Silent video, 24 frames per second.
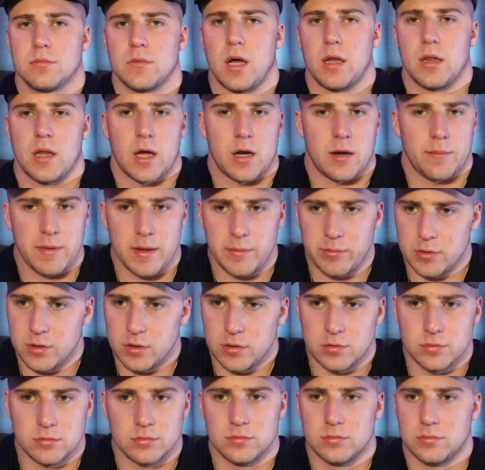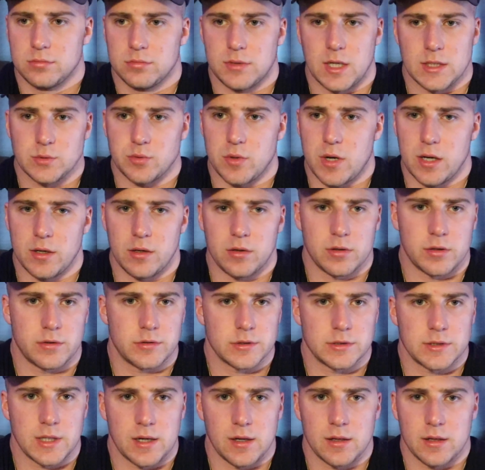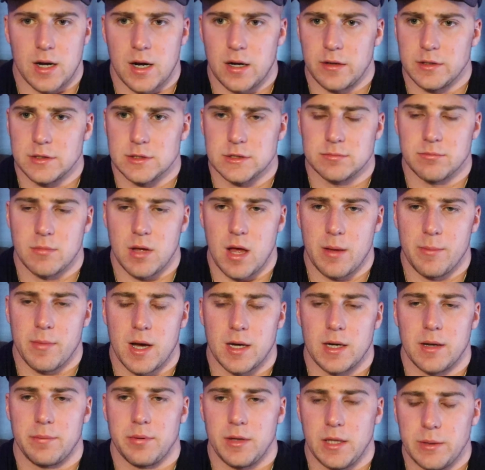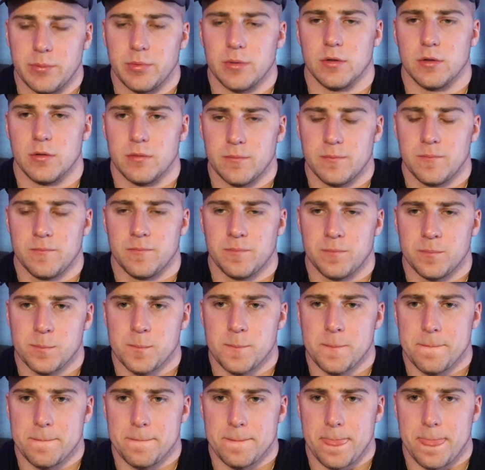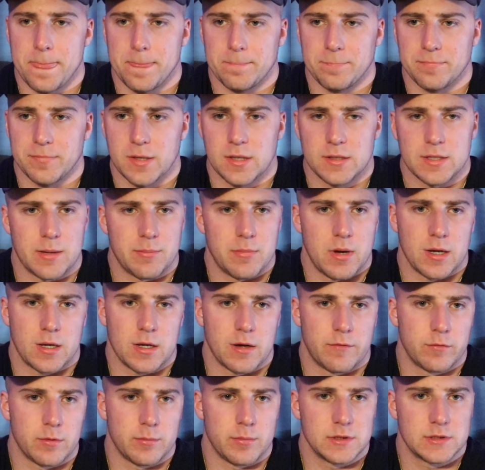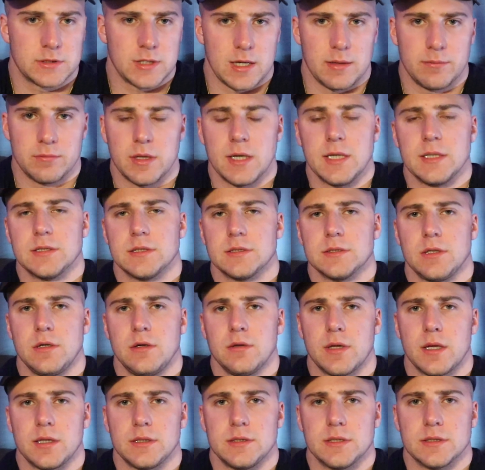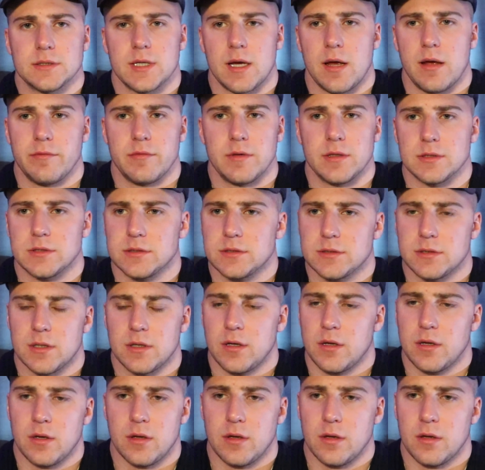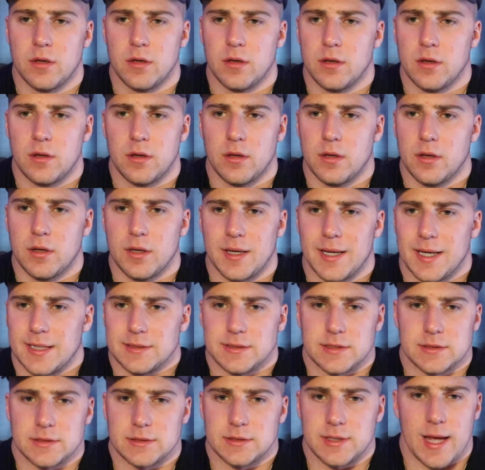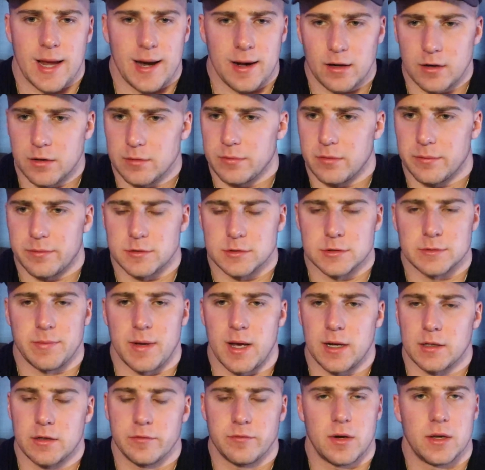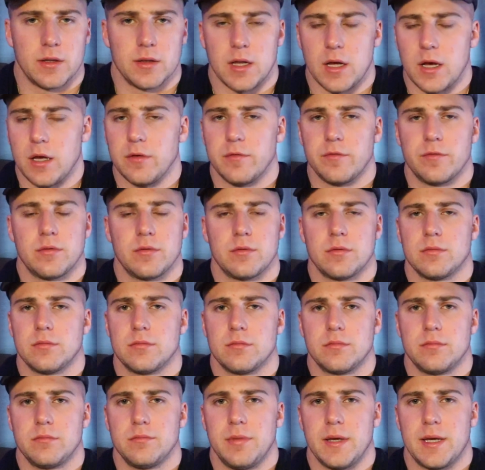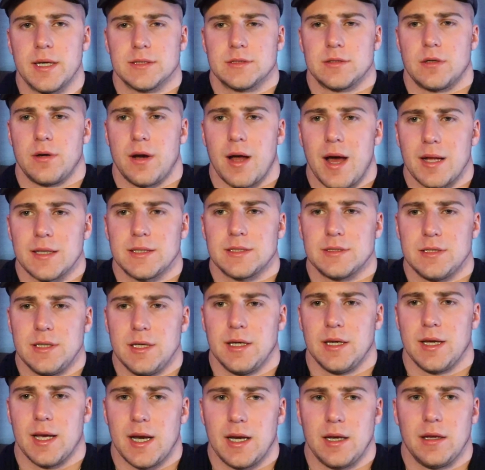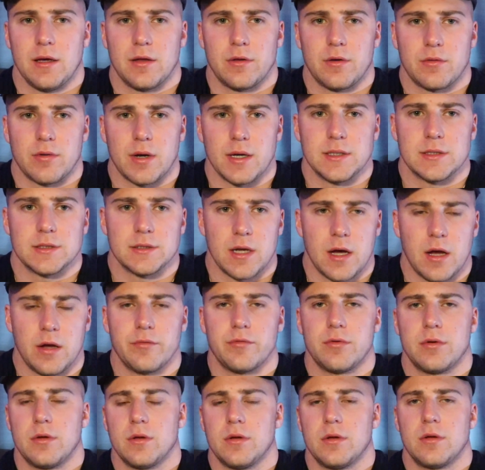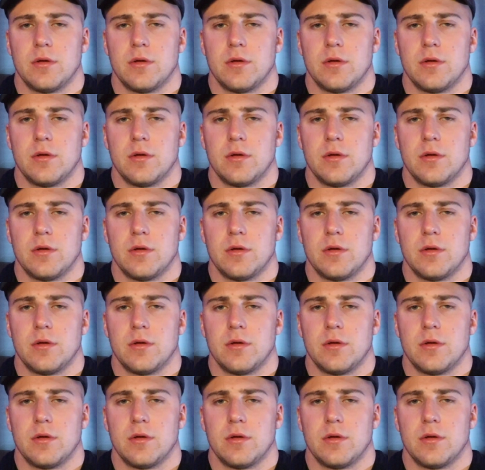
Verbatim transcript: A lot of people do. That's why I don't understand a lot of these small minded people that might come from the same place as you that just have this has this terrible perspective on life because they're not seeing any of the right stuff.